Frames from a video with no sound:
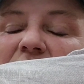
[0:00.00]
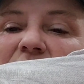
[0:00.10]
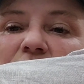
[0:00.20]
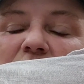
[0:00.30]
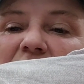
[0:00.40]

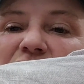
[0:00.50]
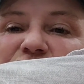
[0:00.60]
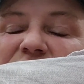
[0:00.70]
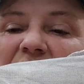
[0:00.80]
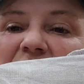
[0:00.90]
This really
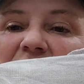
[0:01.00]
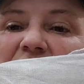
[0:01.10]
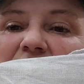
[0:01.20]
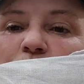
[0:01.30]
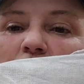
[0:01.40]
just, I
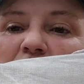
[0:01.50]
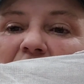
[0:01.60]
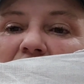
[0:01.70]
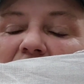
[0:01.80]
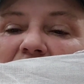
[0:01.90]
need to whip
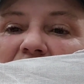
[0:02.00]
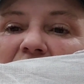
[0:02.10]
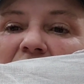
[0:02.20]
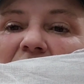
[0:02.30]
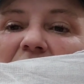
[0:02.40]
it out and get it
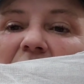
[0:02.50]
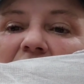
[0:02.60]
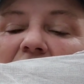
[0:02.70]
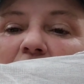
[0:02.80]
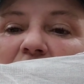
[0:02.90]
done.
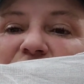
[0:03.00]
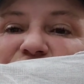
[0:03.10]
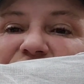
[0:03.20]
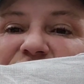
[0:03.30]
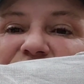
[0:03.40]
Um, it
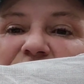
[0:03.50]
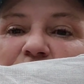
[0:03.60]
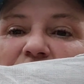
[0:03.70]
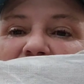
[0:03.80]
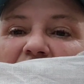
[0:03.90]
just needs a
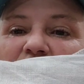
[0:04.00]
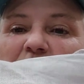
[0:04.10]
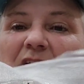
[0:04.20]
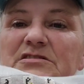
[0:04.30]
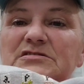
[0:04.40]
few more things,
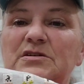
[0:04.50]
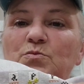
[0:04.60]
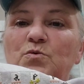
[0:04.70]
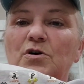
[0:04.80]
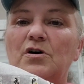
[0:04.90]
but I
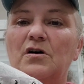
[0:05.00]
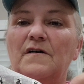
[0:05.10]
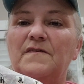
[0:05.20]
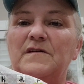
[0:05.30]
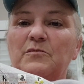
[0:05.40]
did work
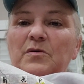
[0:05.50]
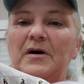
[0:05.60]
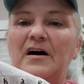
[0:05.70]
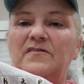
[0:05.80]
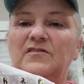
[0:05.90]
on some of the
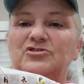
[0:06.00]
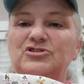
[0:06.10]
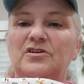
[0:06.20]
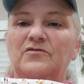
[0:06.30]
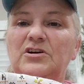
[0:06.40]
back
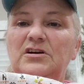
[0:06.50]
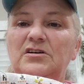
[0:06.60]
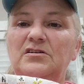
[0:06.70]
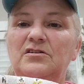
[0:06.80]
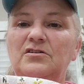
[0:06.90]
stitching over
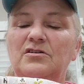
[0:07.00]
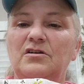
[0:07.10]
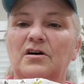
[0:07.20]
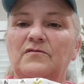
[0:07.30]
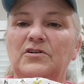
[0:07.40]

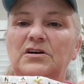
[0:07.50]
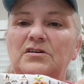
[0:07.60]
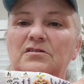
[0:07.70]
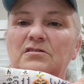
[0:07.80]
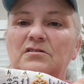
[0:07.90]
here, over
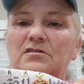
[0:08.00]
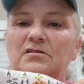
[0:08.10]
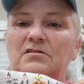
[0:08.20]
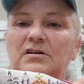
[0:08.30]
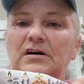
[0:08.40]

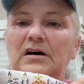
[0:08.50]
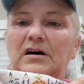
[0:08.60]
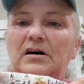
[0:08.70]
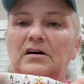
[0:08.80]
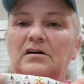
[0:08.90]
here,
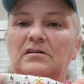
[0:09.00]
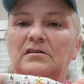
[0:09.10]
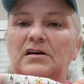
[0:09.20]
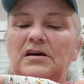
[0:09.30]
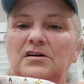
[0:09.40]

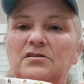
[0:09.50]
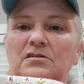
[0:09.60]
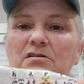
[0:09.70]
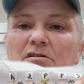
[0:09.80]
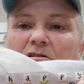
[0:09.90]
and
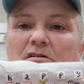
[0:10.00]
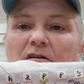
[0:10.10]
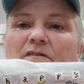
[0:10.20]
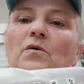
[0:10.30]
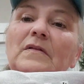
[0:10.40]
here.
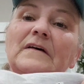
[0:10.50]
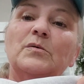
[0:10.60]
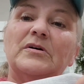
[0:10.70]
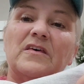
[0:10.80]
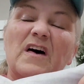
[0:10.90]
So a
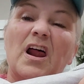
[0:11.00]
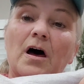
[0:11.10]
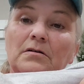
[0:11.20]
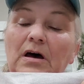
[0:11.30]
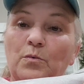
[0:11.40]
little bit of that.
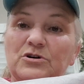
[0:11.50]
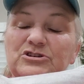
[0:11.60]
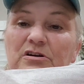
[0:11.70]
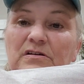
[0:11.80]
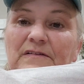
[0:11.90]
I, I
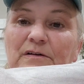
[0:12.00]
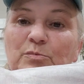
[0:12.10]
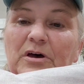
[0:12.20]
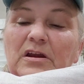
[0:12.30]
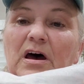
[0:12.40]
worked on it a
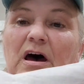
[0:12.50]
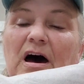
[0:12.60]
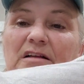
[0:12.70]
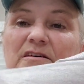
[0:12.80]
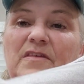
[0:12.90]
little bit.
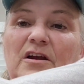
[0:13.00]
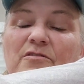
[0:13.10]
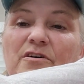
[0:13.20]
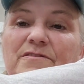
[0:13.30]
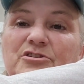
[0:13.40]
I did that
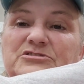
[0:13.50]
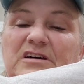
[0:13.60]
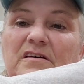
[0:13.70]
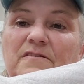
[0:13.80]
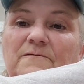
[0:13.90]
on the
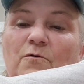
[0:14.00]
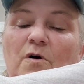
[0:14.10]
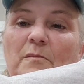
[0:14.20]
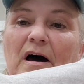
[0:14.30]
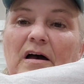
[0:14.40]
13th
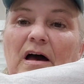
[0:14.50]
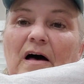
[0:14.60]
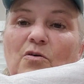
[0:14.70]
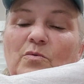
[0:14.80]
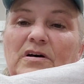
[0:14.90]
for my
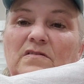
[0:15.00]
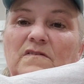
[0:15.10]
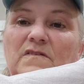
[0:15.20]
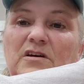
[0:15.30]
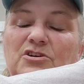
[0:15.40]
Halloween
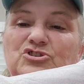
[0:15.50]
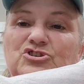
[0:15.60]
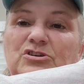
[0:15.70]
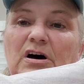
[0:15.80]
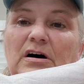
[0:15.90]

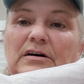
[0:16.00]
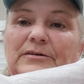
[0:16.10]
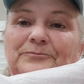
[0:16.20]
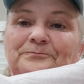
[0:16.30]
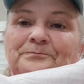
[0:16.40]
stitch.
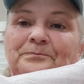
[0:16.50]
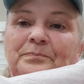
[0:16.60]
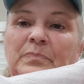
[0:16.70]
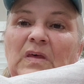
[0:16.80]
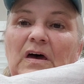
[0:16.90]
Um,
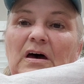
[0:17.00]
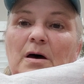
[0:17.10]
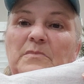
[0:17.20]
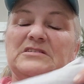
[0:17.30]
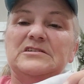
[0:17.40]

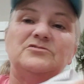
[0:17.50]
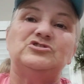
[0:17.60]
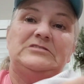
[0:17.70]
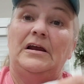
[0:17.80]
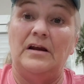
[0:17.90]
and I meant to
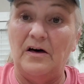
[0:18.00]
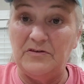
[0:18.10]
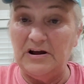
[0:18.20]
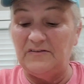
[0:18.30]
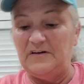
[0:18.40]
just get it
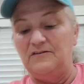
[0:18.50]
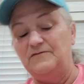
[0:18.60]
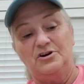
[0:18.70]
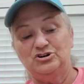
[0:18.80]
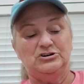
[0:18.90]
out the next day
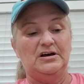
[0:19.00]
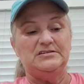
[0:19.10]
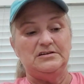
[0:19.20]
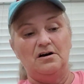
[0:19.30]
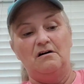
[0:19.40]
and finish, and I
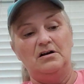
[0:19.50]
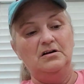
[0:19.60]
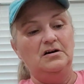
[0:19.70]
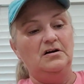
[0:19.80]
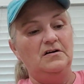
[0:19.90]
did
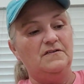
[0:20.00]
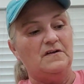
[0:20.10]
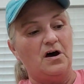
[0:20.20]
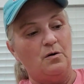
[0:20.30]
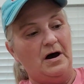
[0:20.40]
not.
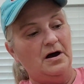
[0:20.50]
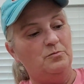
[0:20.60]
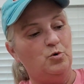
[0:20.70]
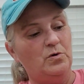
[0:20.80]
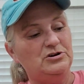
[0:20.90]
So
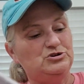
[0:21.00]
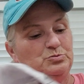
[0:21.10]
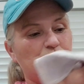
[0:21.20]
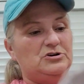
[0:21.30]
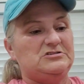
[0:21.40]
I'm going
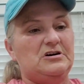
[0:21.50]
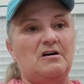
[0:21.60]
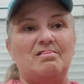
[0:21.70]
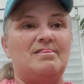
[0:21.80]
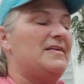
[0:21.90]
to put
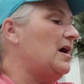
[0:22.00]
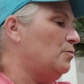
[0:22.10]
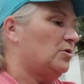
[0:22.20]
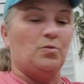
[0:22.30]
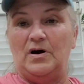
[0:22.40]

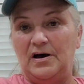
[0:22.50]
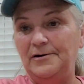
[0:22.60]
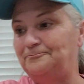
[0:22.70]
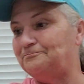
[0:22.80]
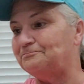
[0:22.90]
that one
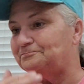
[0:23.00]
away.